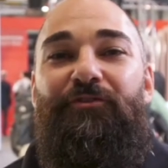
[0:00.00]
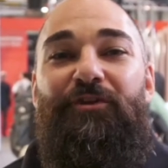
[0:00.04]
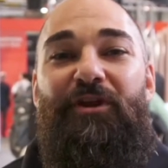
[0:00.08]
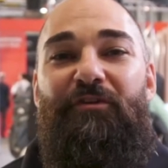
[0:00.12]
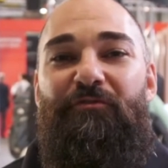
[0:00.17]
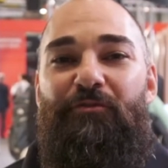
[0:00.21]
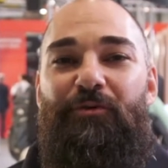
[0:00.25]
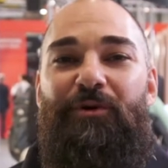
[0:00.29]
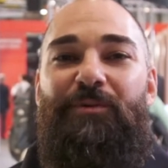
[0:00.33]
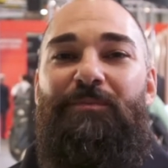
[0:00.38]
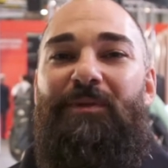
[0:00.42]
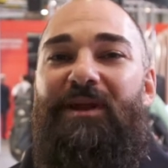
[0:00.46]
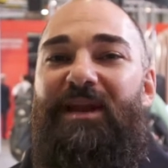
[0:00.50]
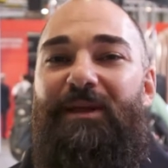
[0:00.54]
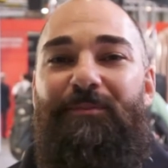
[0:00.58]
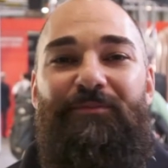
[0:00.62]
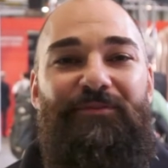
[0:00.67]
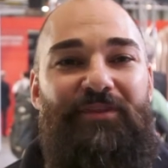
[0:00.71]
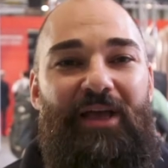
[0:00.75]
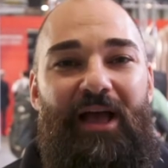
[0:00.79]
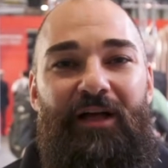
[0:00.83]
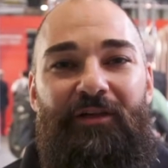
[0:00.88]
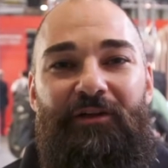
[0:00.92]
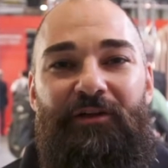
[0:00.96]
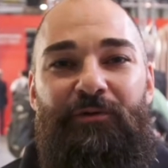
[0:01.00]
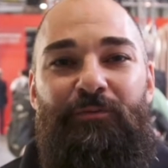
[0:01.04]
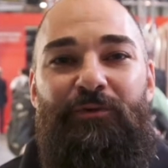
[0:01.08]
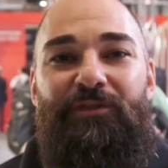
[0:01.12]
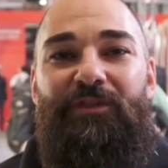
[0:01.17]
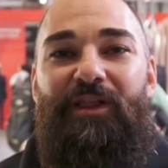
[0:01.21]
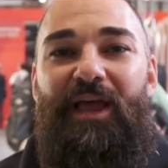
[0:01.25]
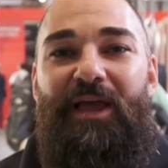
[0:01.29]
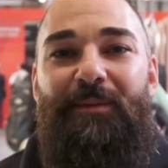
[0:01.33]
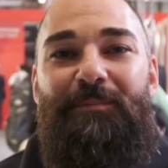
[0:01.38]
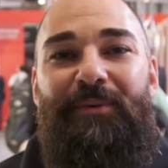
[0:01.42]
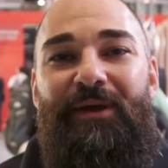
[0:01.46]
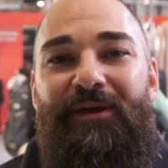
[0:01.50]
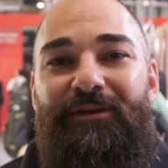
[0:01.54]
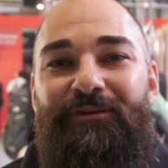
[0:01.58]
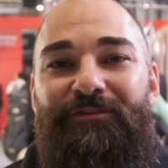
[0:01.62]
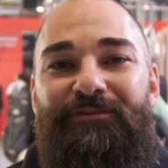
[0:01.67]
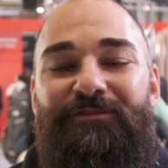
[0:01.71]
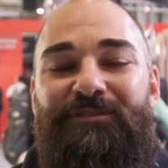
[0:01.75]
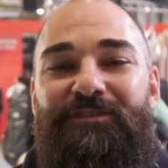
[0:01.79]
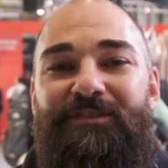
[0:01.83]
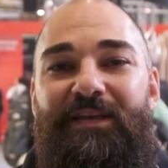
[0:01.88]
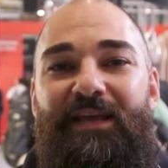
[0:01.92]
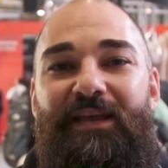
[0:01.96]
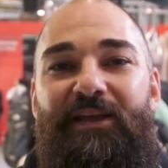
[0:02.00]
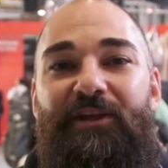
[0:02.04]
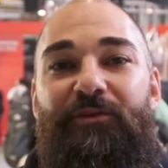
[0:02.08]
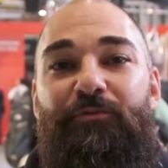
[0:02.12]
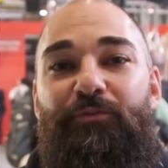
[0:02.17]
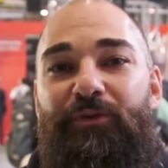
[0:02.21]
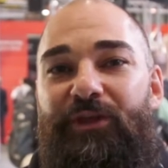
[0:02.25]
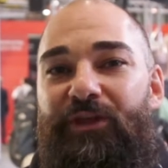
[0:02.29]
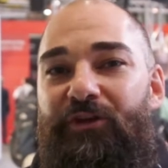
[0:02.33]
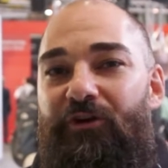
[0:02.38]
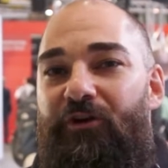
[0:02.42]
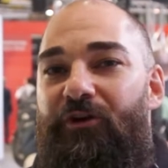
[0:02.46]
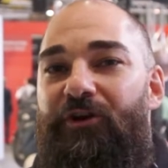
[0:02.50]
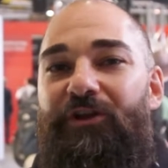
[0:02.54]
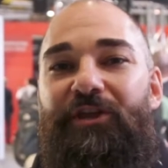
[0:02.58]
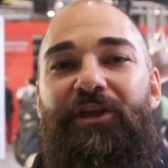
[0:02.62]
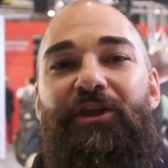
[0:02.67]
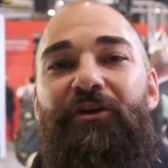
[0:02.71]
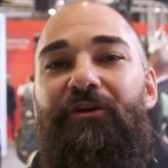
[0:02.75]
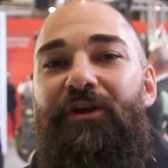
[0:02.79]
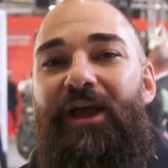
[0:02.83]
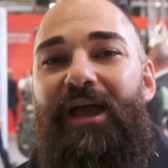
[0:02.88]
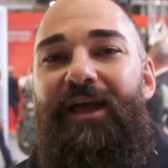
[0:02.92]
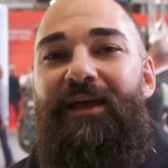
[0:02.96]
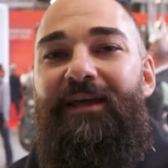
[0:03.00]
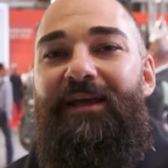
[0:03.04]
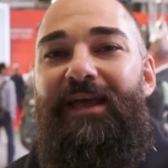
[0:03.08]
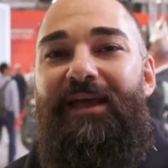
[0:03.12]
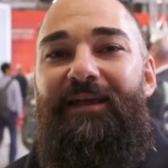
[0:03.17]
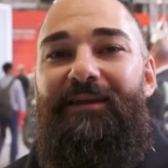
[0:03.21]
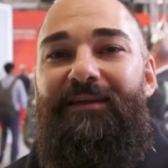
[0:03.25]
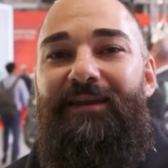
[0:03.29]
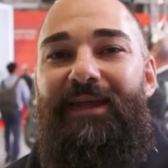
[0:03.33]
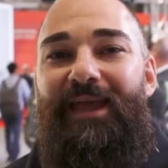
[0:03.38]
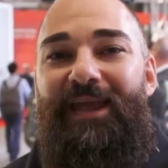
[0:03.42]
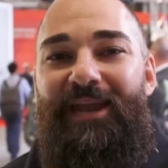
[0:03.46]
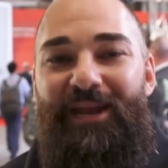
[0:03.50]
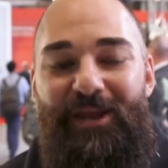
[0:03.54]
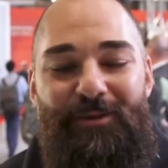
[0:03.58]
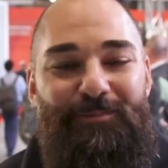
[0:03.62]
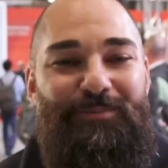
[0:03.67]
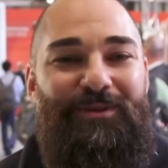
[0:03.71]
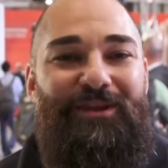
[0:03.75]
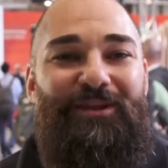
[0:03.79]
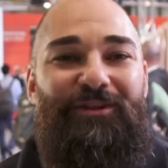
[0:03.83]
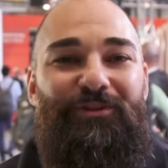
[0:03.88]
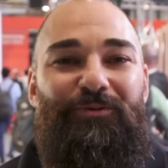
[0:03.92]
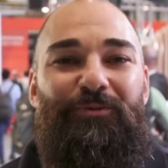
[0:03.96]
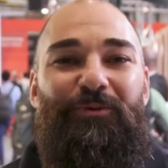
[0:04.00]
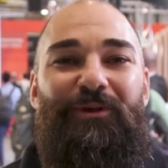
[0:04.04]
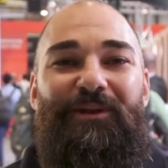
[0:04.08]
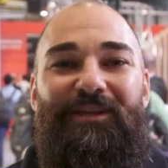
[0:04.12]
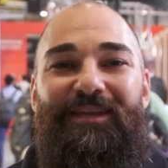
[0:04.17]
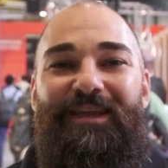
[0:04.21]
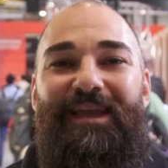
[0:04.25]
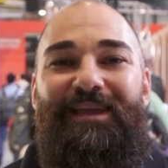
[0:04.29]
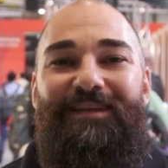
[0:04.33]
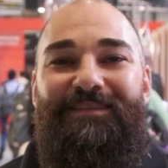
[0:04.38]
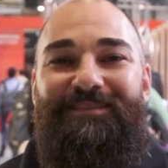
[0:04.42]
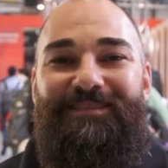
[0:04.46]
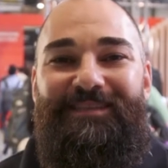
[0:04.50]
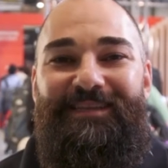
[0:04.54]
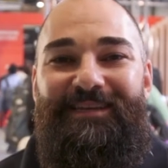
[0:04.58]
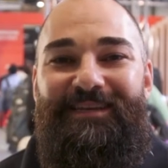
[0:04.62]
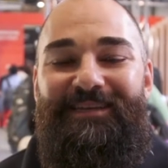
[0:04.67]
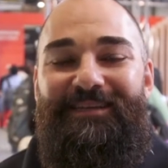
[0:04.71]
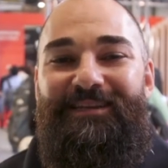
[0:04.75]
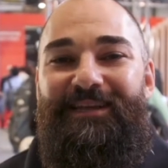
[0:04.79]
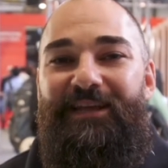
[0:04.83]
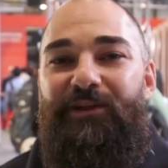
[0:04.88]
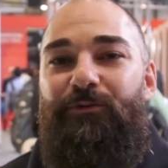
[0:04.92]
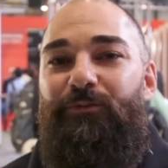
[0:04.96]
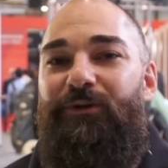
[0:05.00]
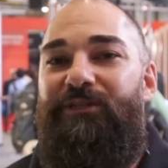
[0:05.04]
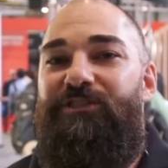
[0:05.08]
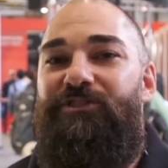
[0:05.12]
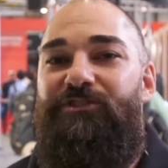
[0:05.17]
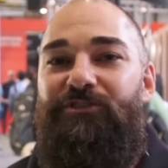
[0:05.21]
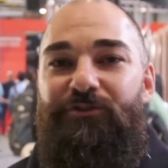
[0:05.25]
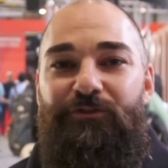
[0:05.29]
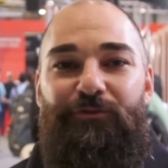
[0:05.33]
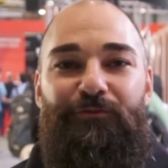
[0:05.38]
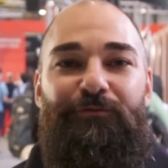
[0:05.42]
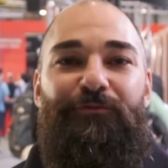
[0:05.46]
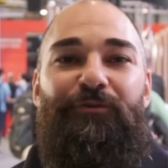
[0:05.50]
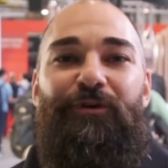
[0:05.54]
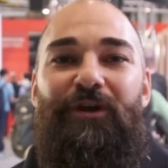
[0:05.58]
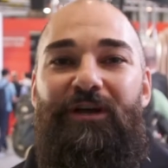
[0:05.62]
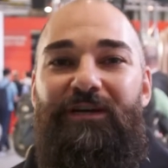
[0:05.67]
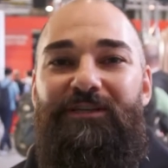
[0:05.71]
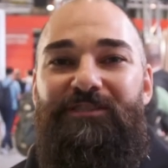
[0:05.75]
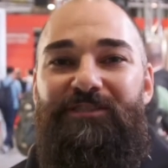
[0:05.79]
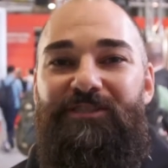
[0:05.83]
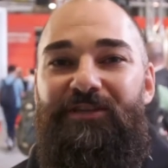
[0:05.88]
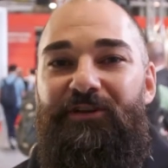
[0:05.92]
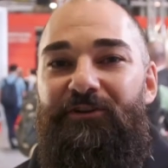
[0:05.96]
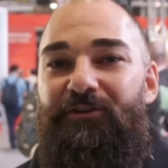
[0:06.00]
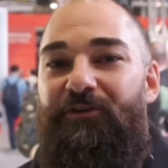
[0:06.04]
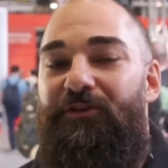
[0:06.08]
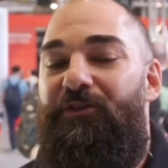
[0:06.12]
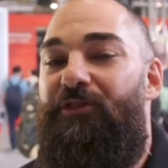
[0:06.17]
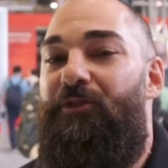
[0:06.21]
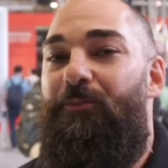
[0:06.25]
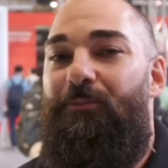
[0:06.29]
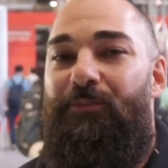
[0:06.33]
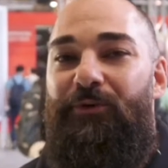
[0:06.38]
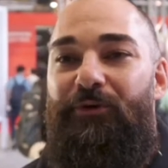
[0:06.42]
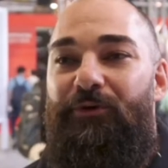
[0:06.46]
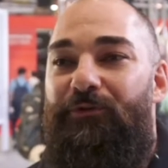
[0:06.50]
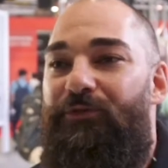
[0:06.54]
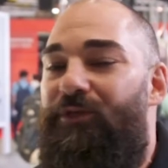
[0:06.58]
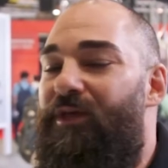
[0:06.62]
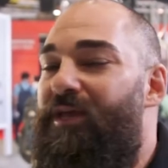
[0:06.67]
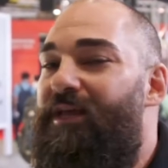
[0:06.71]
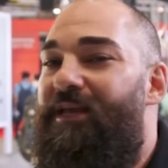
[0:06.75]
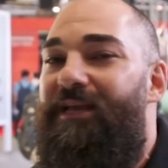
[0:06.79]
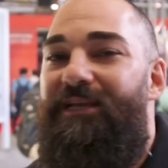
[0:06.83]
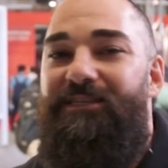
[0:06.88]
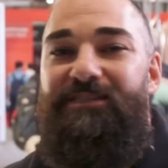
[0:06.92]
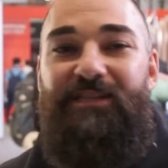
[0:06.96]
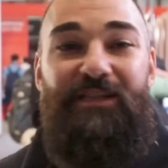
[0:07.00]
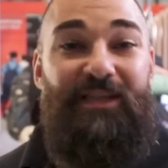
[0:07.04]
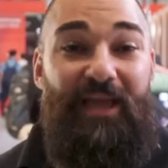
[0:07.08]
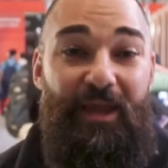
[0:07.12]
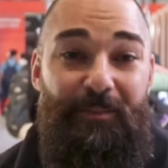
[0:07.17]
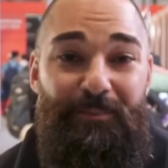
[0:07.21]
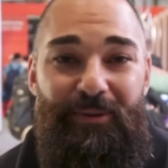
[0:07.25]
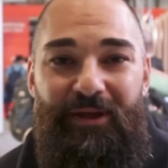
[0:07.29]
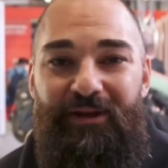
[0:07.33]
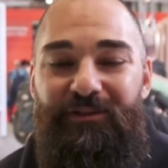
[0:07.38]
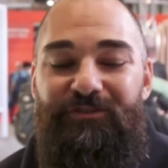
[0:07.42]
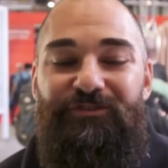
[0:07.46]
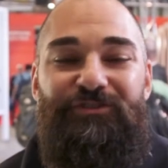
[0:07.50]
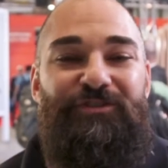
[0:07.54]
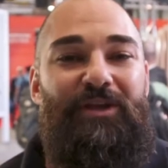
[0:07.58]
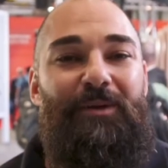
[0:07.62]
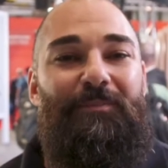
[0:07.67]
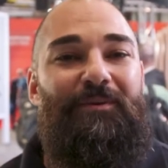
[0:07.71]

afternoon, everyone. My name is Alan with Litepanels, and we are here at NAB 2018. And what's new for us here in the booth is the Litepanels